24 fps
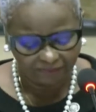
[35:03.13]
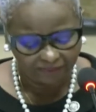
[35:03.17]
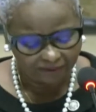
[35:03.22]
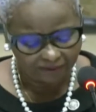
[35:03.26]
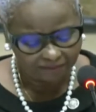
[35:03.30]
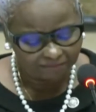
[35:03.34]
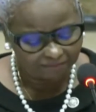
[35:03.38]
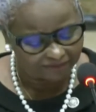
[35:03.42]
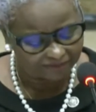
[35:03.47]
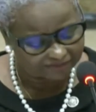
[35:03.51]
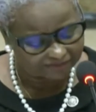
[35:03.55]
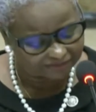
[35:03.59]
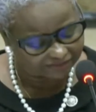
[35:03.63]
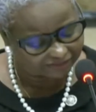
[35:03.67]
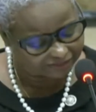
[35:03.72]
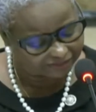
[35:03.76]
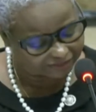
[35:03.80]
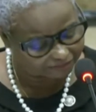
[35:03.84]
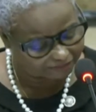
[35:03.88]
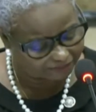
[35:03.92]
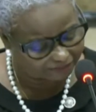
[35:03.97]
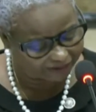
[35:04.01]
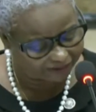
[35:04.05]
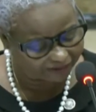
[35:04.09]
Mr.
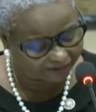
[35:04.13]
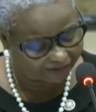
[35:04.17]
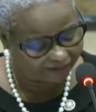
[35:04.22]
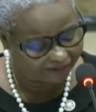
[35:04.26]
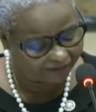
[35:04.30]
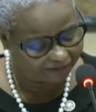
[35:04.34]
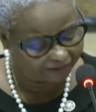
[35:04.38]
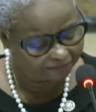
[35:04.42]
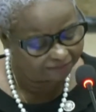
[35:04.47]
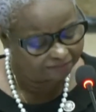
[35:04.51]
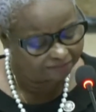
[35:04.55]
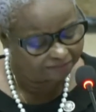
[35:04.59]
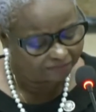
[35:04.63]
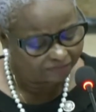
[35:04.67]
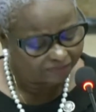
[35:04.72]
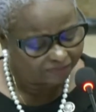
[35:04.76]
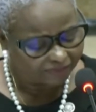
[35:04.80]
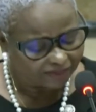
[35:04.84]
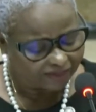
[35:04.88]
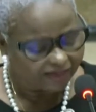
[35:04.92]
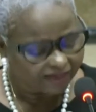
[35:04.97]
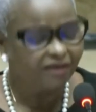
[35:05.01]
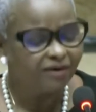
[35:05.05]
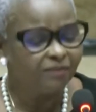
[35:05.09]
Speaker,
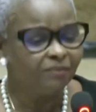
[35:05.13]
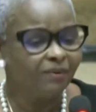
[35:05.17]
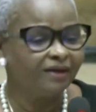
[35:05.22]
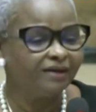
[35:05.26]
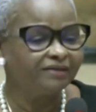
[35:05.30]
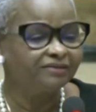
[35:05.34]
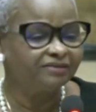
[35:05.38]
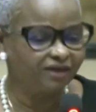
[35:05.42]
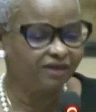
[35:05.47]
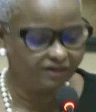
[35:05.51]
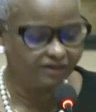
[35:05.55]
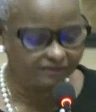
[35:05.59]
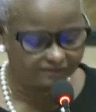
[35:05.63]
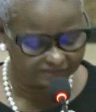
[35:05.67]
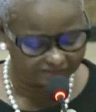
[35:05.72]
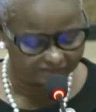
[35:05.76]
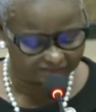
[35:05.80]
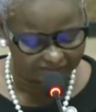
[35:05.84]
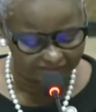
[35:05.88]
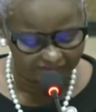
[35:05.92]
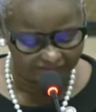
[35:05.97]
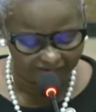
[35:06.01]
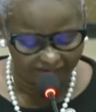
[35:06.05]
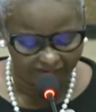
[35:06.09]
he went on to
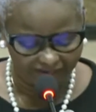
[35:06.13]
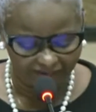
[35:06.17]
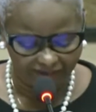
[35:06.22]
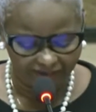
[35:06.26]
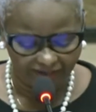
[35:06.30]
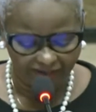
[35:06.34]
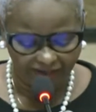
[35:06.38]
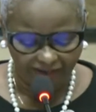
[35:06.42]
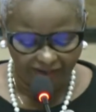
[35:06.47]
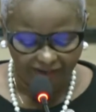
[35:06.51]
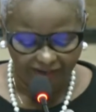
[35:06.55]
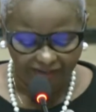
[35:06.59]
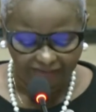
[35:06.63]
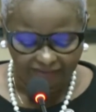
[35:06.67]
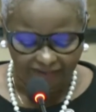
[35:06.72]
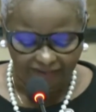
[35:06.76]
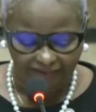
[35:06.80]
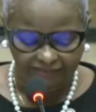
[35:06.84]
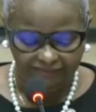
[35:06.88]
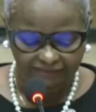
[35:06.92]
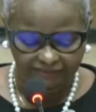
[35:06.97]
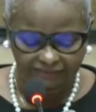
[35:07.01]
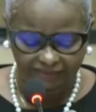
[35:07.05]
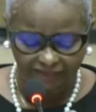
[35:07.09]
say
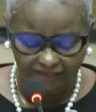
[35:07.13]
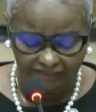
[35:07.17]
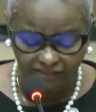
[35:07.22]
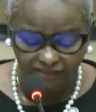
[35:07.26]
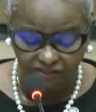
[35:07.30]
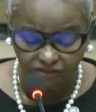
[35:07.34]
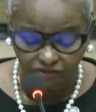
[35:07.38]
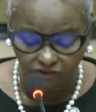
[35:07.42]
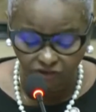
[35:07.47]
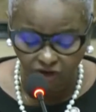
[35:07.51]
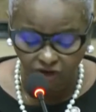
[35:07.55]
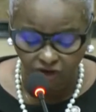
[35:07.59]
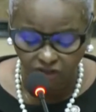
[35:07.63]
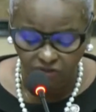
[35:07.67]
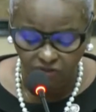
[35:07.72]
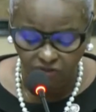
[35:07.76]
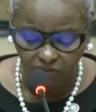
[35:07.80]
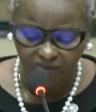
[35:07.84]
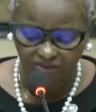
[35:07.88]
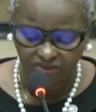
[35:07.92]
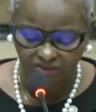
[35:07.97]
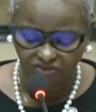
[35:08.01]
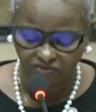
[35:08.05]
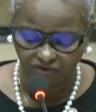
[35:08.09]
that this growth
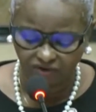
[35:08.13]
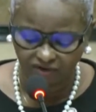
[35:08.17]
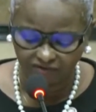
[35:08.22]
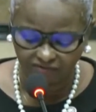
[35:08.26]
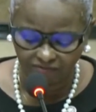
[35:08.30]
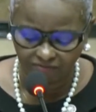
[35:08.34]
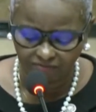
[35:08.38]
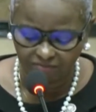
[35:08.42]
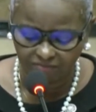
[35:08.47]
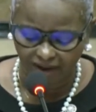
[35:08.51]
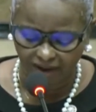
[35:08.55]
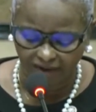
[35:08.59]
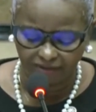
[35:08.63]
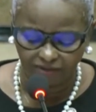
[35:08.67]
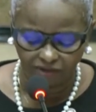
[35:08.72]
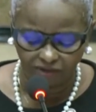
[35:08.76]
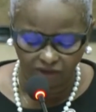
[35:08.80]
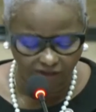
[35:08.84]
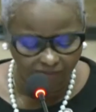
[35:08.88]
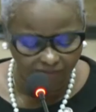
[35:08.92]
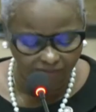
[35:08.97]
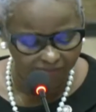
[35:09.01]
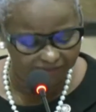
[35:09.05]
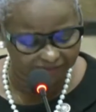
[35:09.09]
was driven by
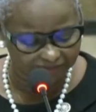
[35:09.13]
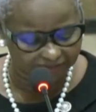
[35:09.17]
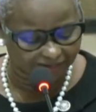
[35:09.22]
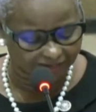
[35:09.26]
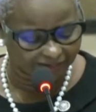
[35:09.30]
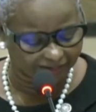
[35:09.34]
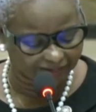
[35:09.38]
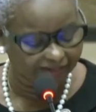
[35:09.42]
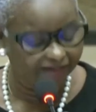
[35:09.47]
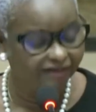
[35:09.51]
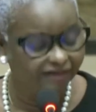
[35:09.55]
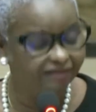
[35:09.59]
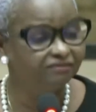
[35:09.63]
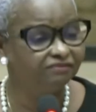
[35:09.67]
non-metallic and